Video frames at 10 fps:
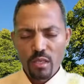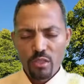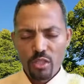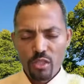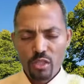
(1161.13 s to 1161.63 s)

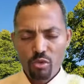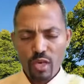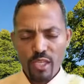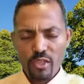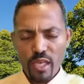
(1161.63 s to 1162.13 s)
Jesus
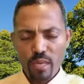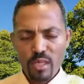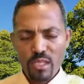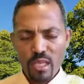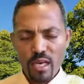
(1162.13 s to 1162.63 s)
Christ came
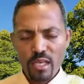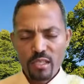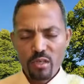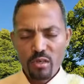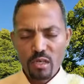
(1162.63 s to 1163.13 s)
and died
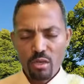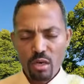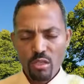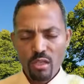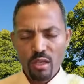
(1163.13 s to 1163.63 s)
on the
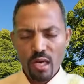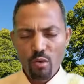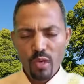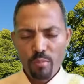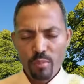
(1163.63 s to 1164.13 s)
cross that
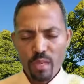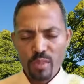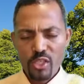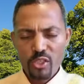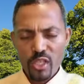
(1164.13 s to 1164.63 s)
we may be
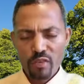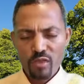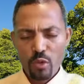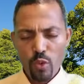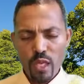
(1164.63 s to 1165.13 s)
saved.
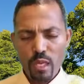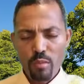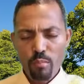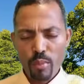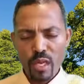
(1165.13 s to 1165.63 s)
We
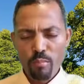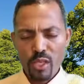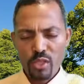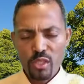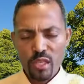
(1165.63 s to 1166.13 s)
may be
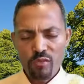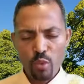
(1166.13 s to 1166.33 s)
saved.